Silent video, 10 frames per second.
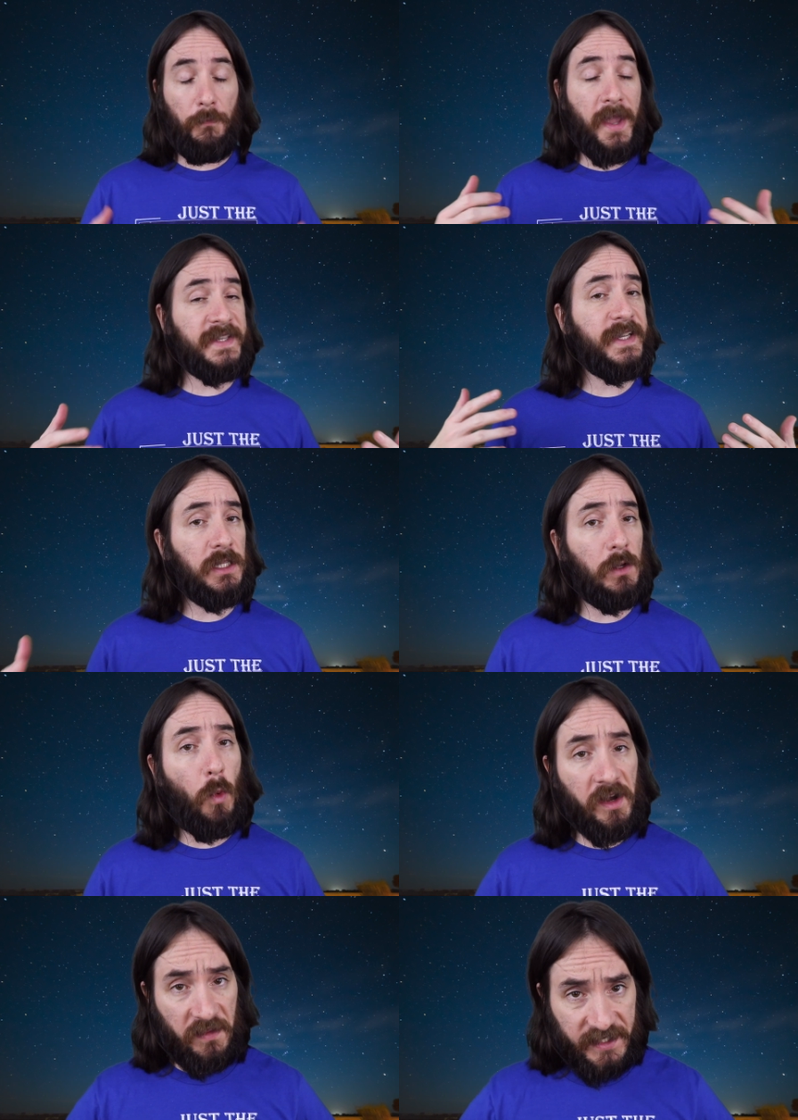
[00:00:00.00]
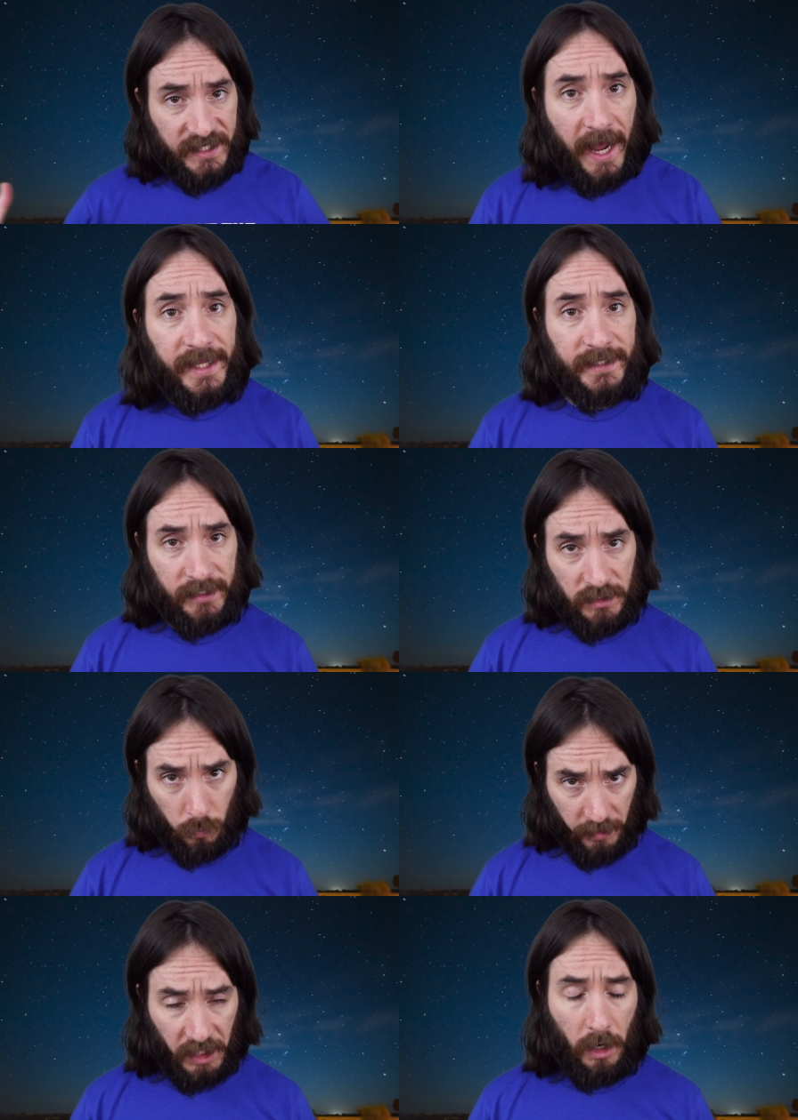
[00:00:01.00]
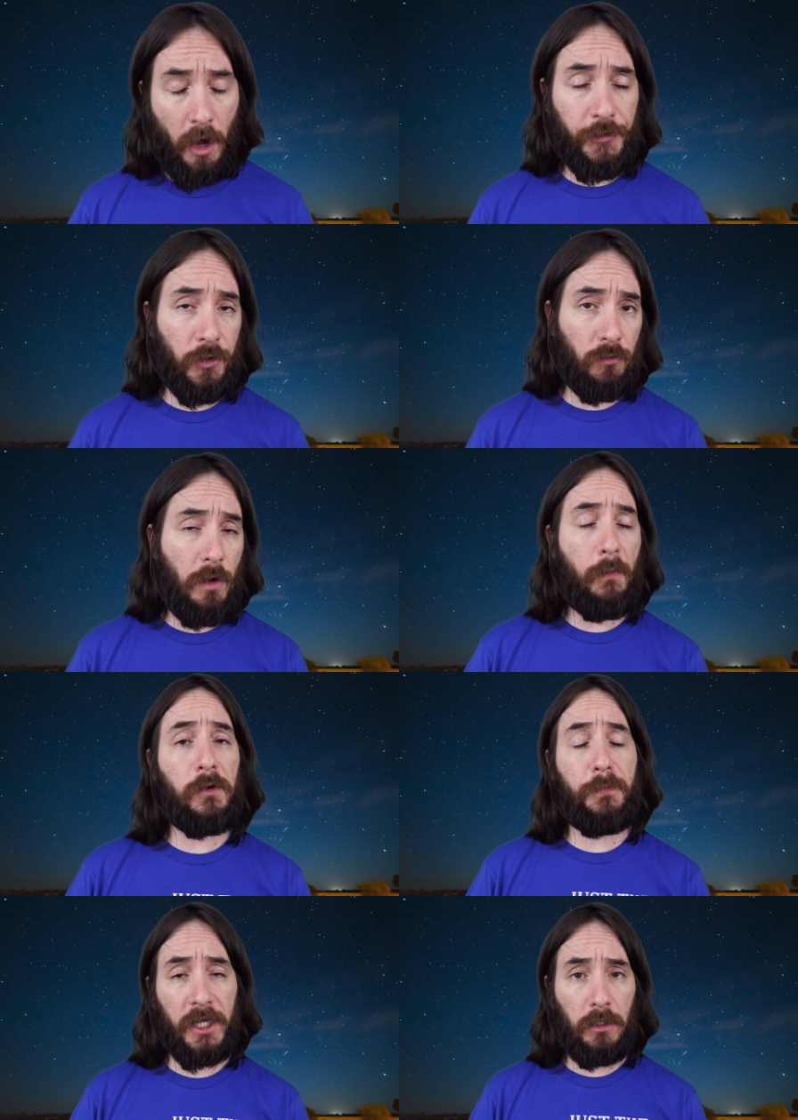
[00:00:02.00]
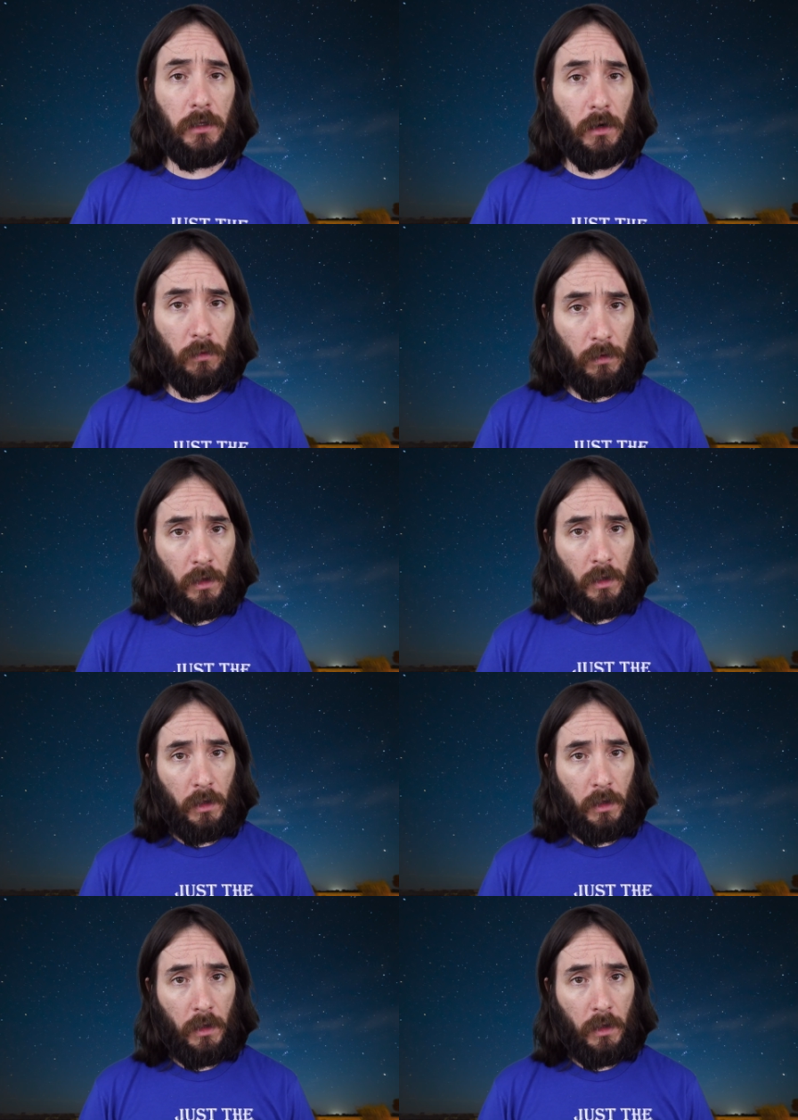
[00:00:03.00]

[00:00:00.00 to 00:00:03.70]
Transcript: Amazingly, one of the scientists working under Robert Bigelow,